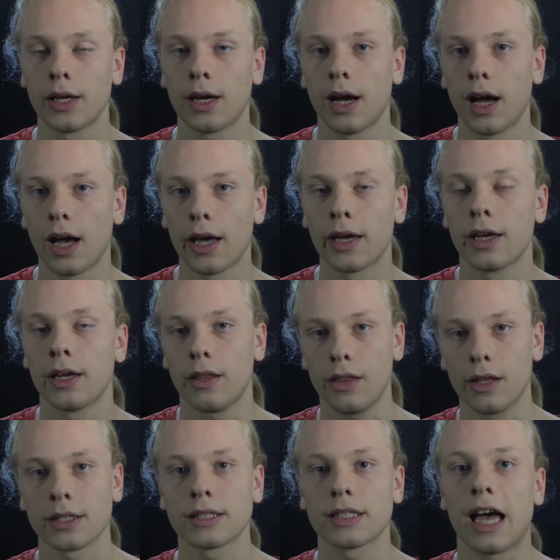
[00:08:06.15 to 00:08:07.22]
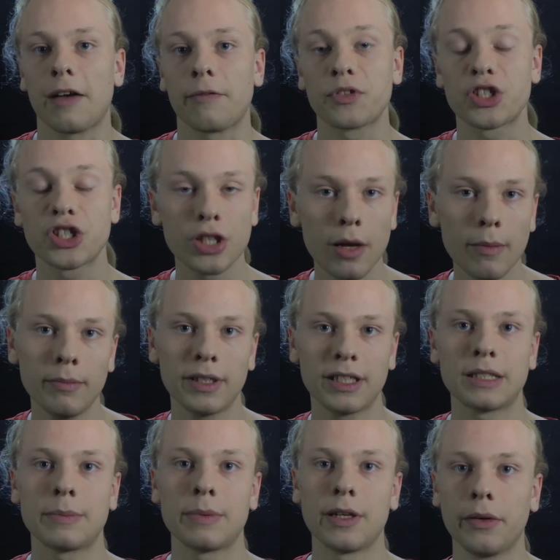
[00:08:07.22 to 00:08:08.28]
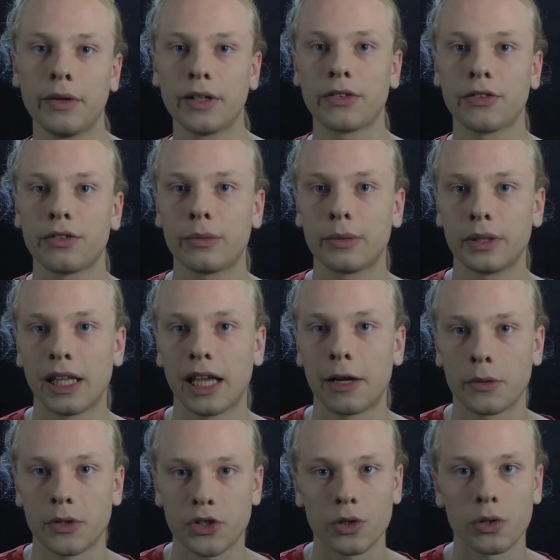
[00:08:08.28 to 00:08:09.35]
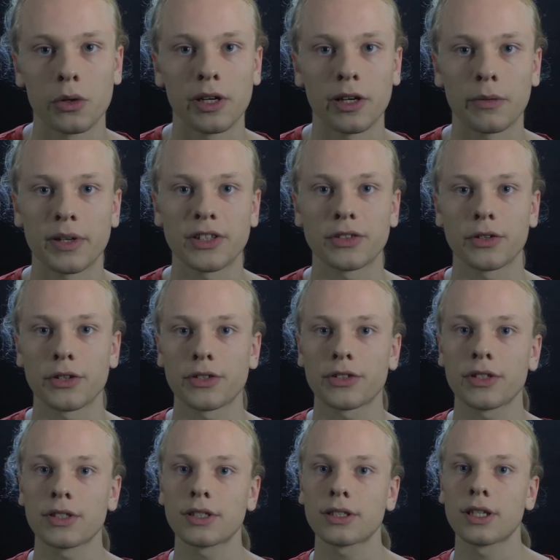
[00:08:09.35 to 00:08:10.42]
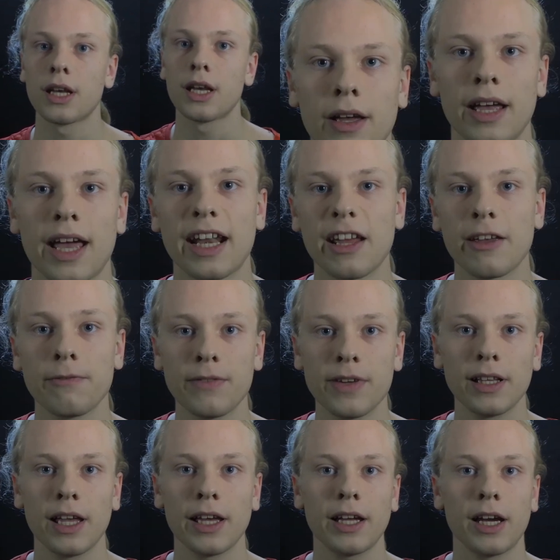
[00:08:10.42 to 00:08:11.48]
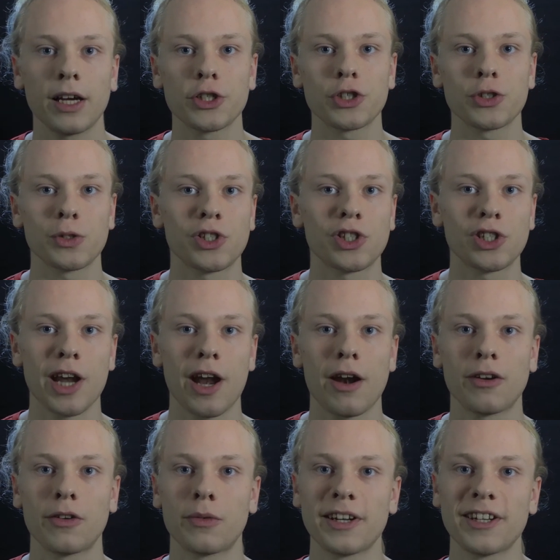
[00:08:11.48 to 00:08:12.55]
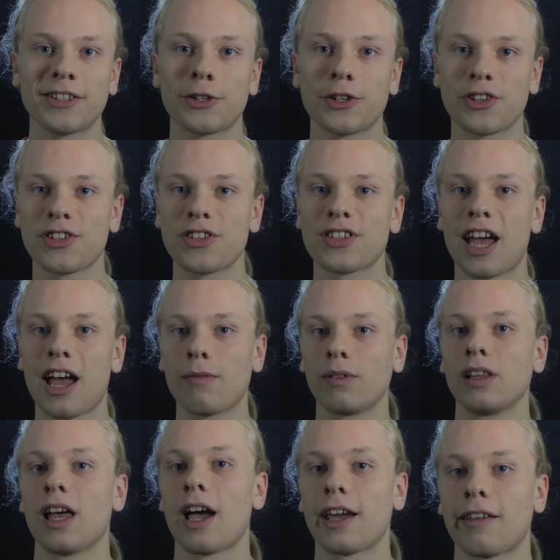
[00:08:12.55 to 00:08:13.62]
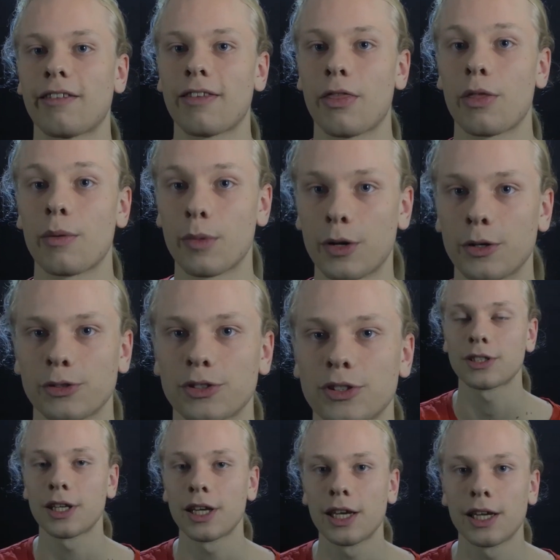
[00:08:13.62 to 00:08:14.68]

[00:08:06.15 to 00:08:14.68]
I thus have some experience with language learning resources, and I feel like I should share the resources I've liked most.